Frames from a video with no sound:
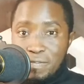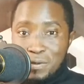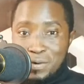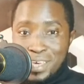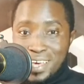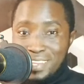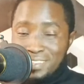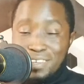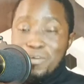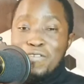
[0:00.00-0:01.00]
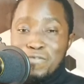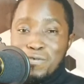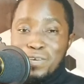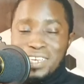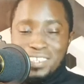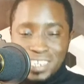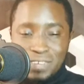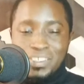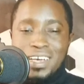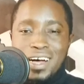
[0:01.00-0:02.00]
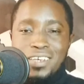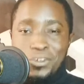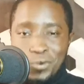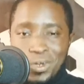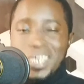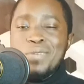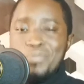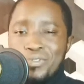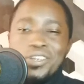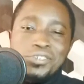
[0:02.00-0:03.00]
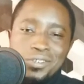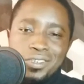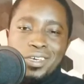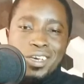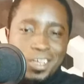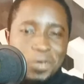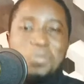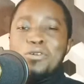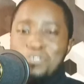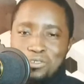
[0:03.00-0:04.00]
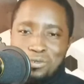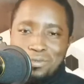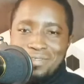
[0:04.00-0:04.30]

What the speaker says: Okay, it's not about food. It gives guys wrong impressions about you.